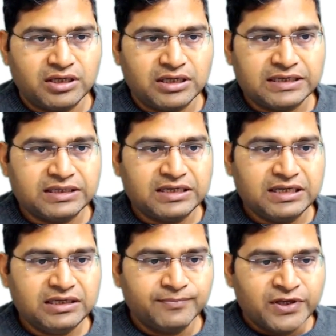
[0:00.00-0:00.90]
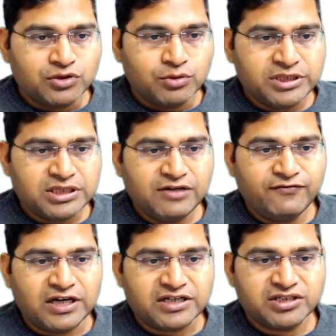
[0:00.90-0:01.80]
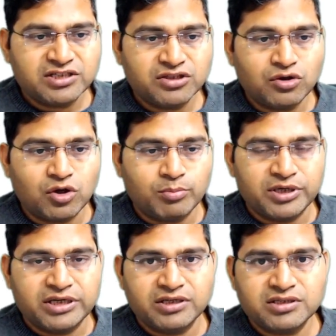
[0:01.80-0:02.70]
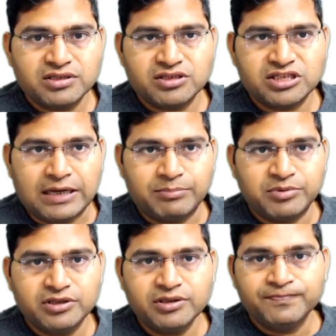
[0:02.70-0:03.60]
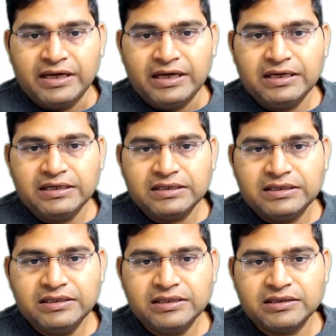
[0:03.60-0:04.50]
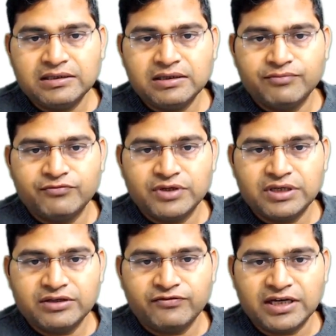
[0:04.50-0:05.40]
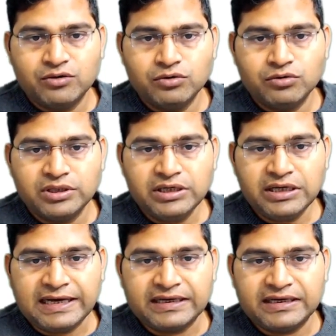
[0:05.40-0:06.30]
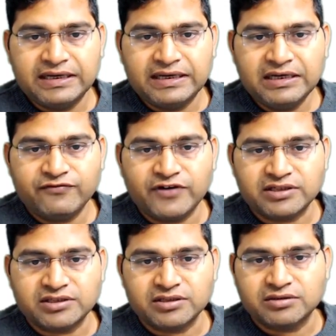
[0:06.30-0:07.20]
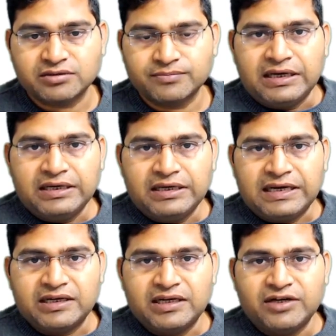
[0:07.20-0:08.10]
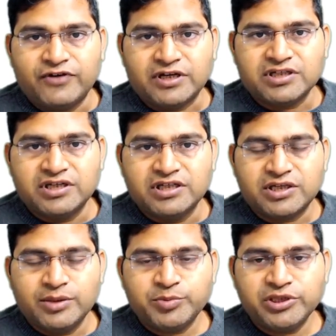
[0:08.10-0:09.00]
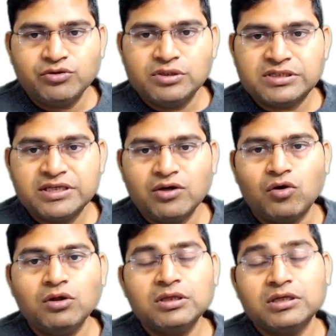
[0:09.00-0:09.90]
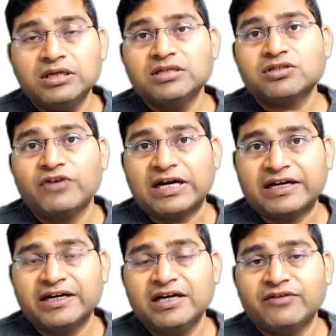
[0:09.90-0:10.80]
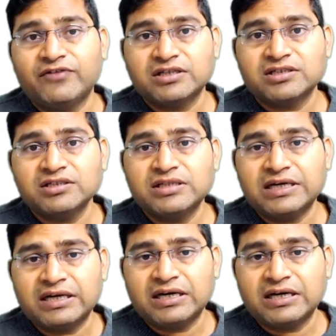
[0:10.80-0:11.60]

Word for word: uh, and the link. So basically functions and the operators chapter. And here, if, if I go to the aggregate functions and aggregate function description, you will see all the list of aggregate functions that